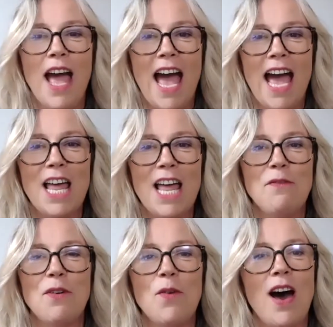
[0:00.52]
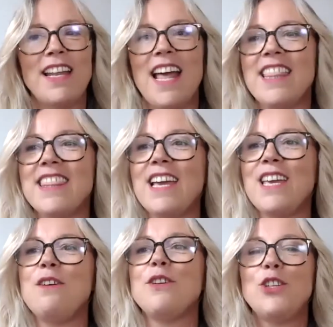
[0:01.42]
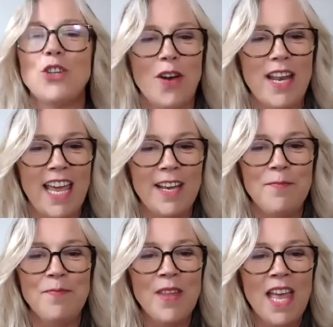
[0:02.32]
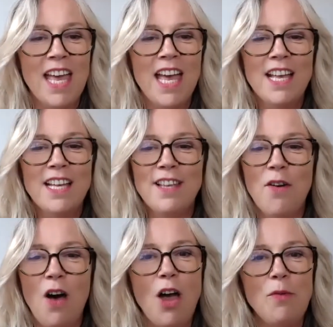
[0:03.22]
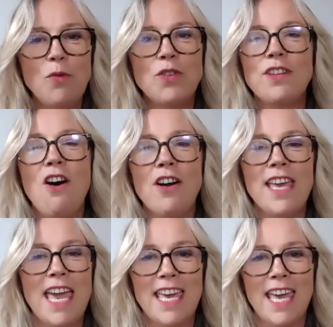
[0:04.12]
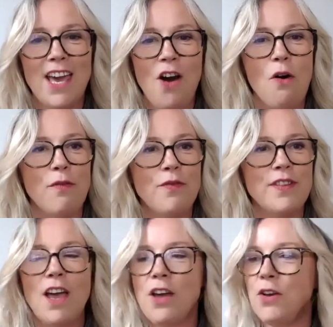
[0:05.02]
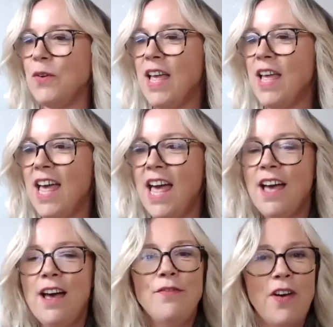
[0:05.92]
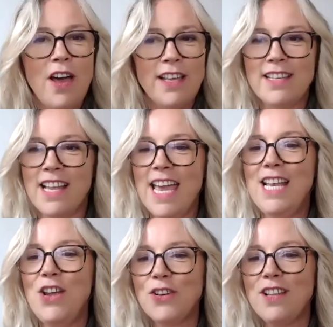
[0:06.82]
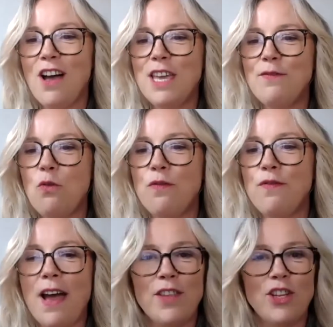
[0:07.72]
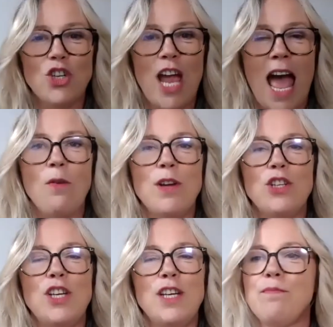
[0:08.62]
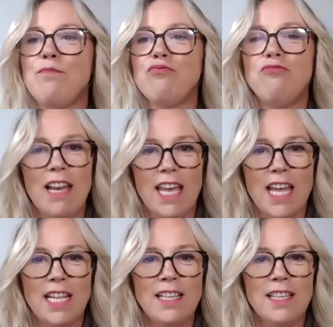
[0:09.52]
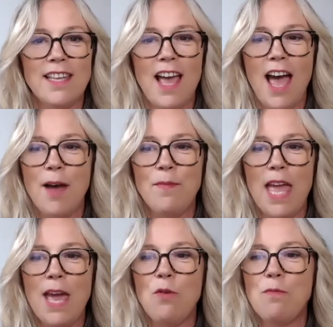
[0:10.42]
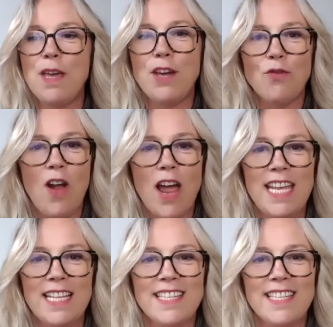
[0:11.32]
hello everyone, and thank you for joining. So I will start kicking off. So firstly, it looks like you've all found the chat, which is brilliant. It will be great